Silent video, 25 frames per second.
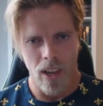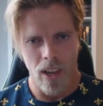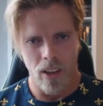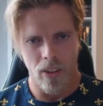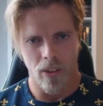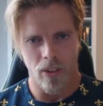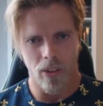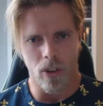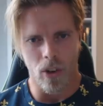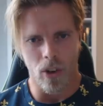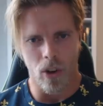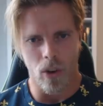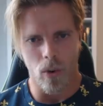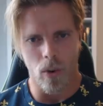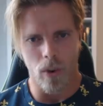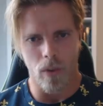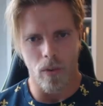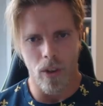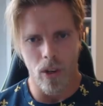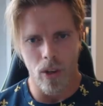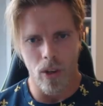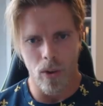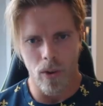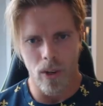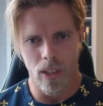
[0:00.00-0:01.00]
So
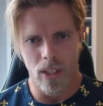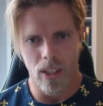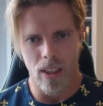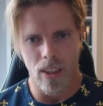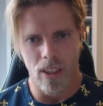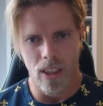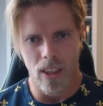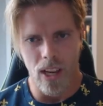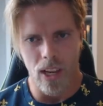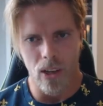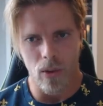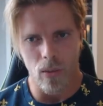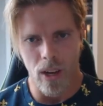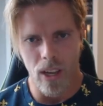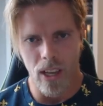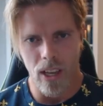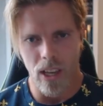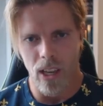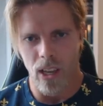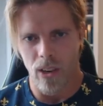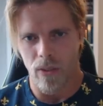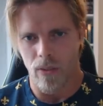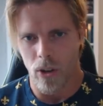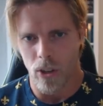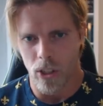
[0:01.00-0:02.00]
view it in that way.
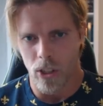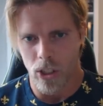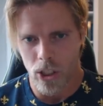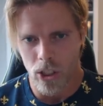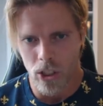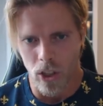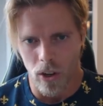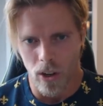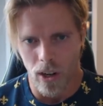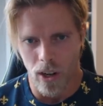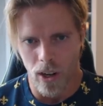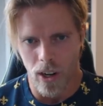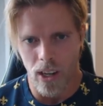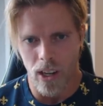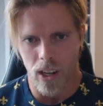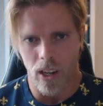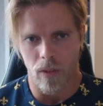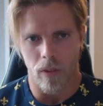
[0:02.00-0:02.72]
If you're stalling,